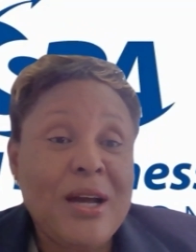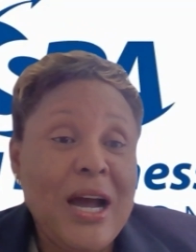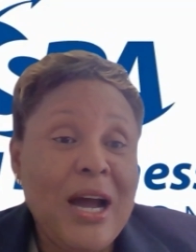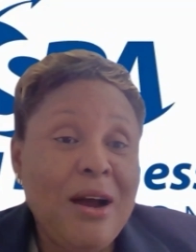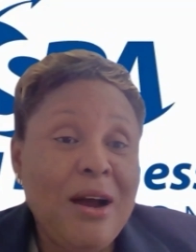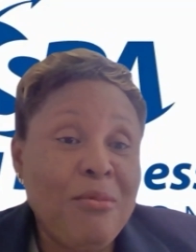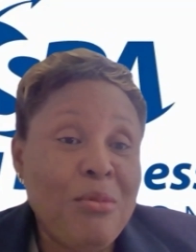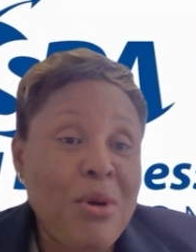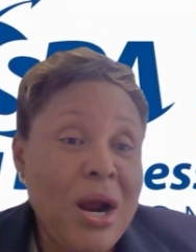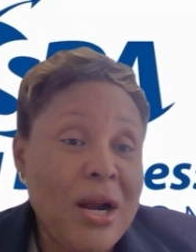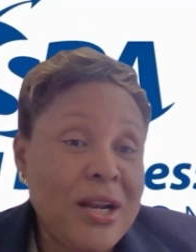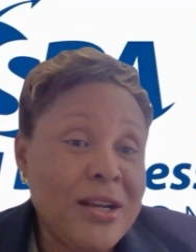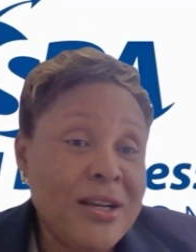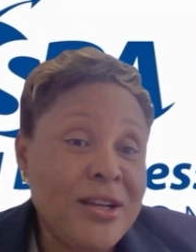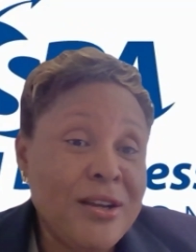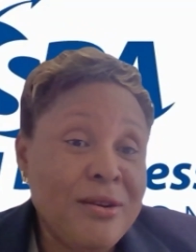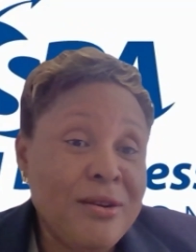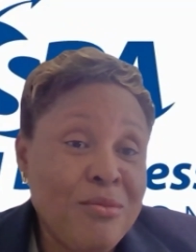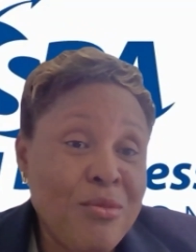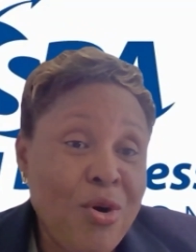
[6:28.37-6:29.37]
Marlon,
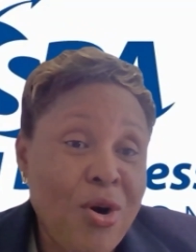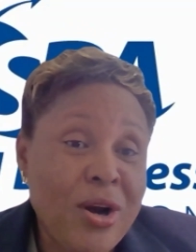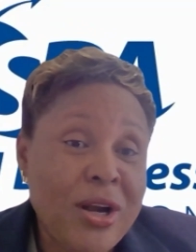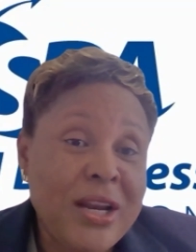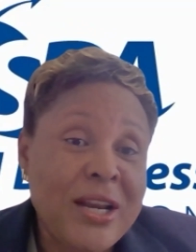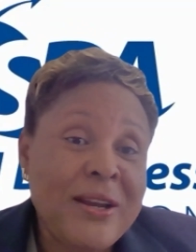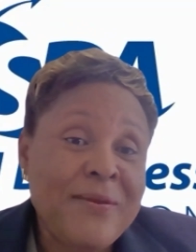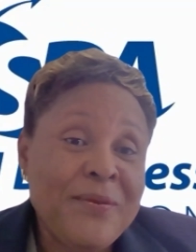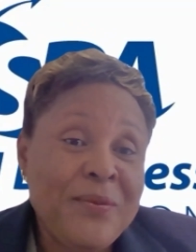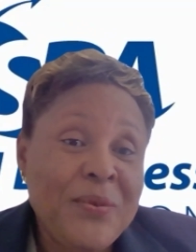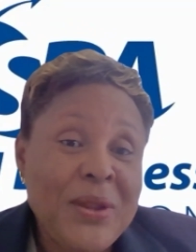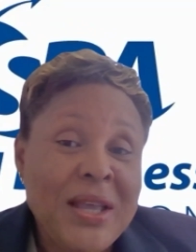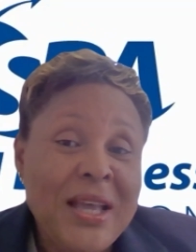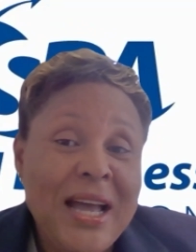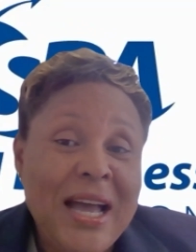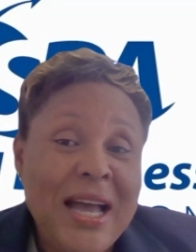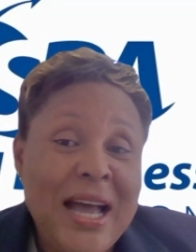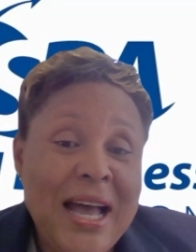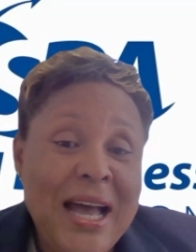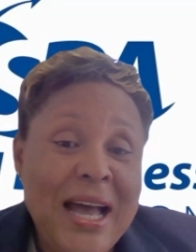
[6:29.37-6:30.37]
good morning
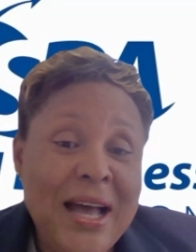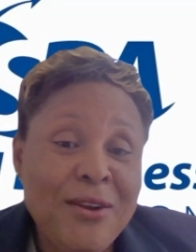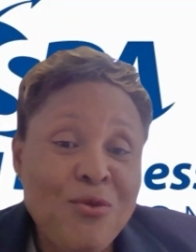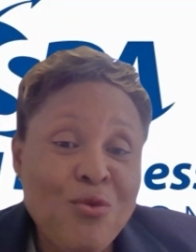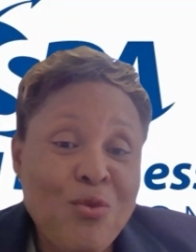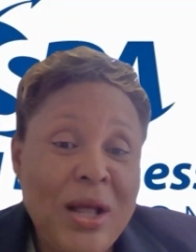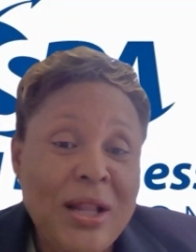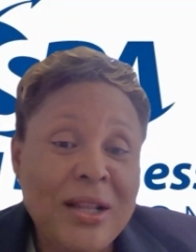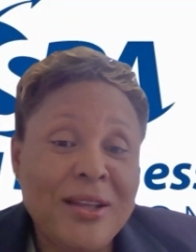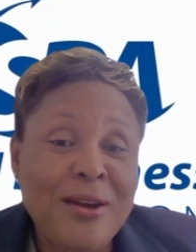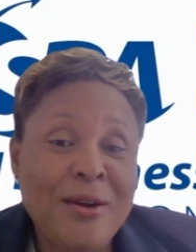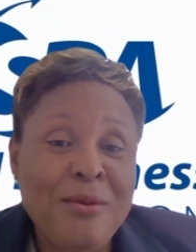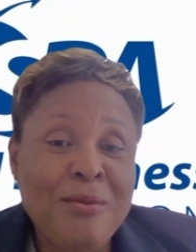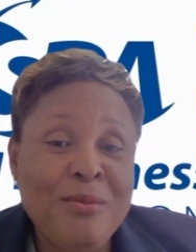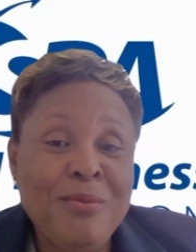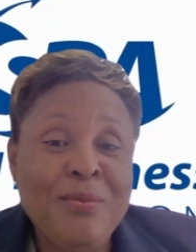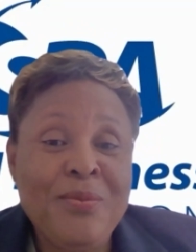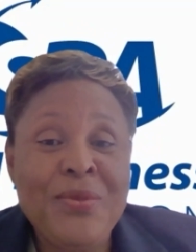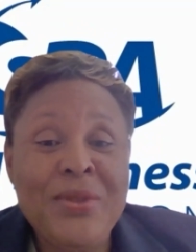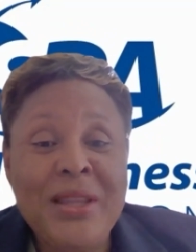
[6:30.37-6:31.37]
and welcome.
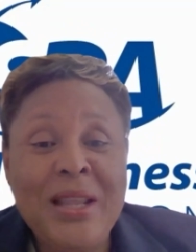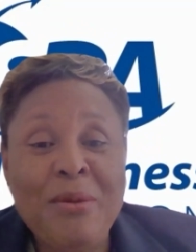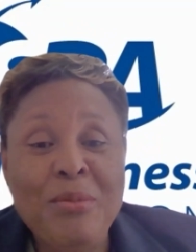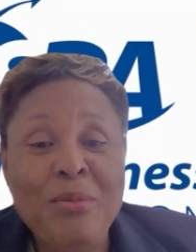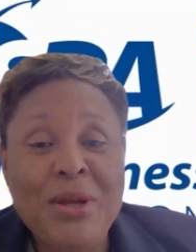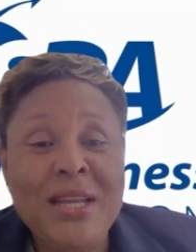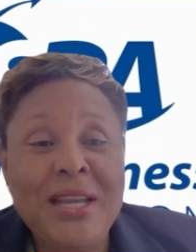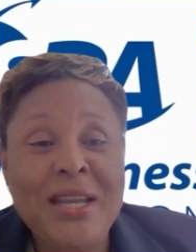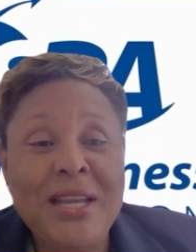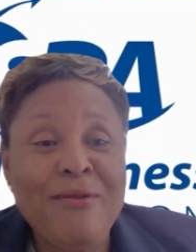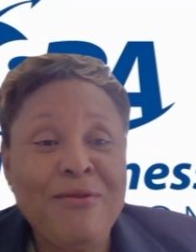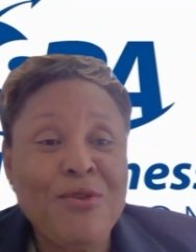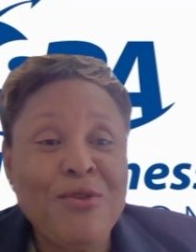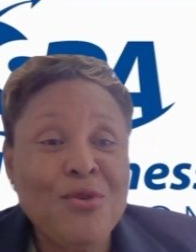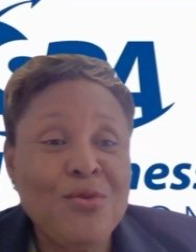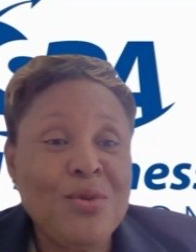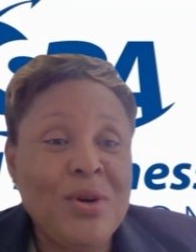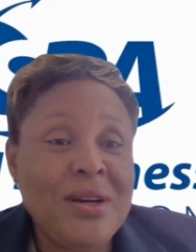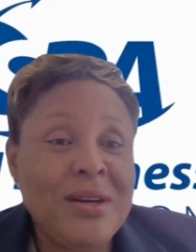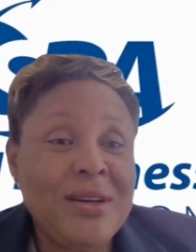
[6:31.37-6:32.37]
Let me give
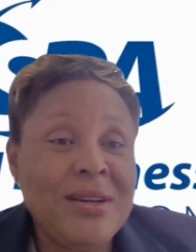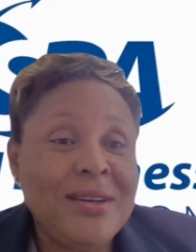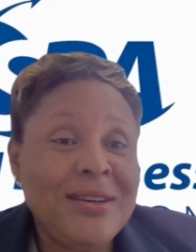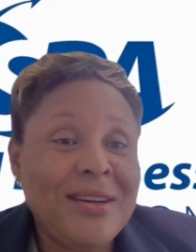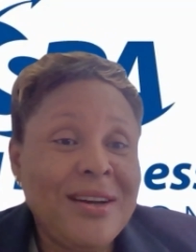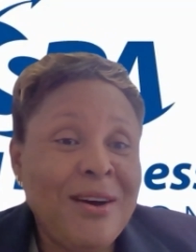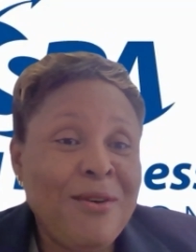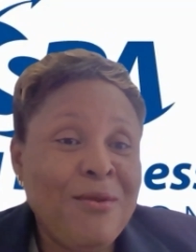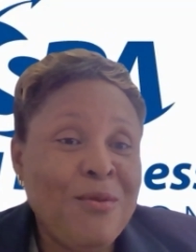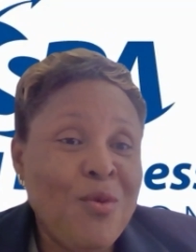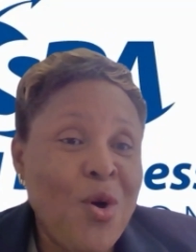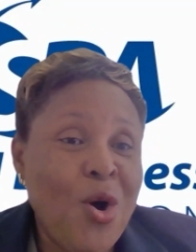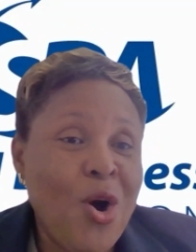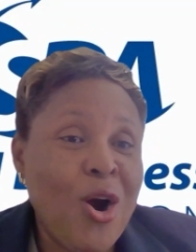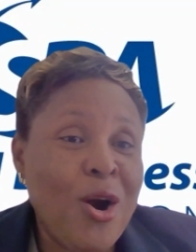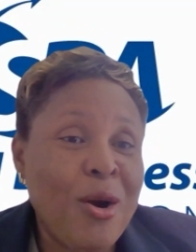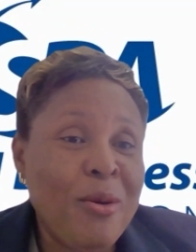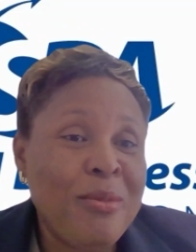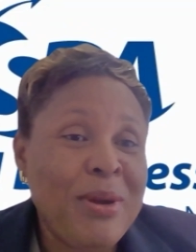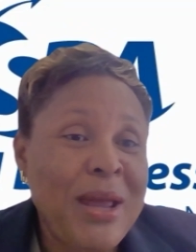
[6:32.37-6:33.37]
you a
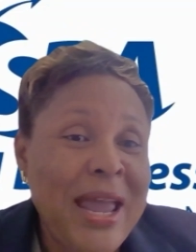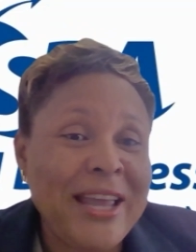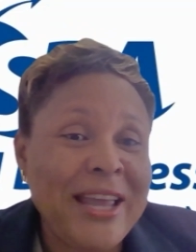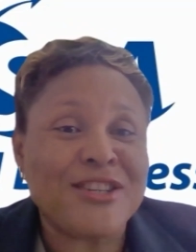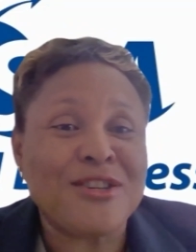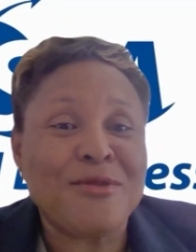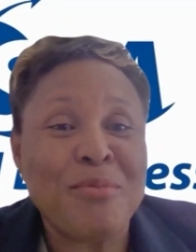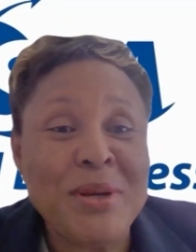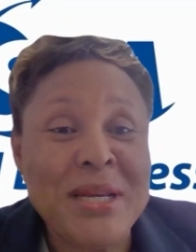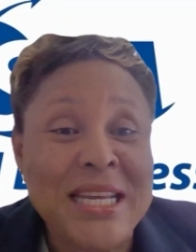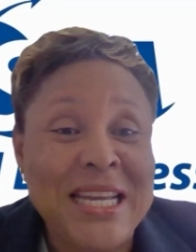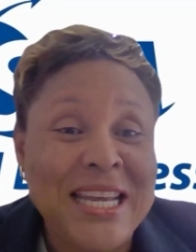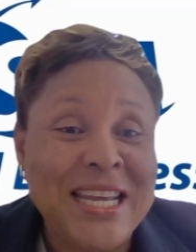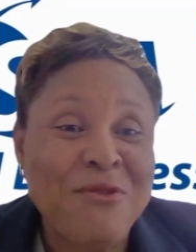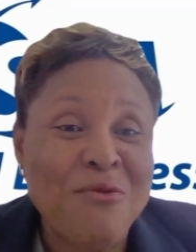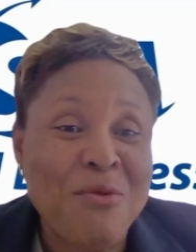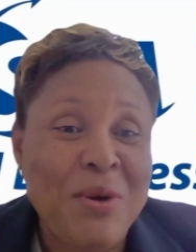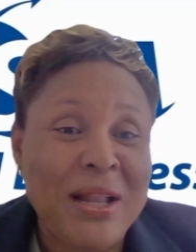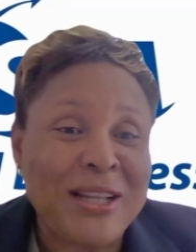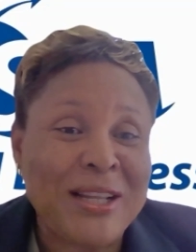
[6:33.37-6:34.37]
warm
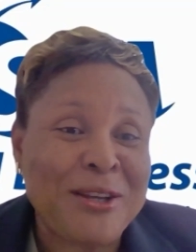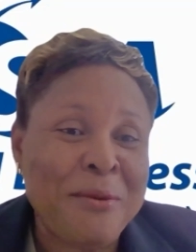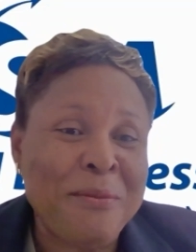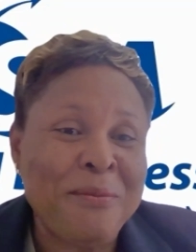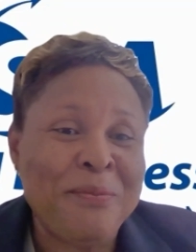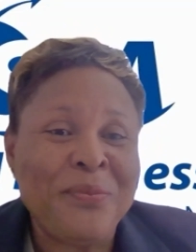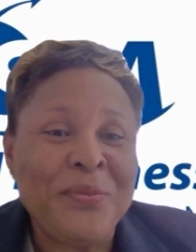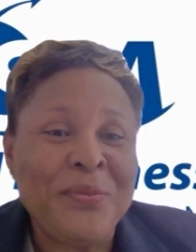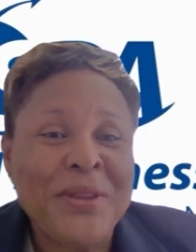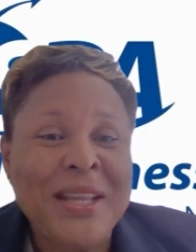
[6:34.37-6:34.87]
SBA welcome.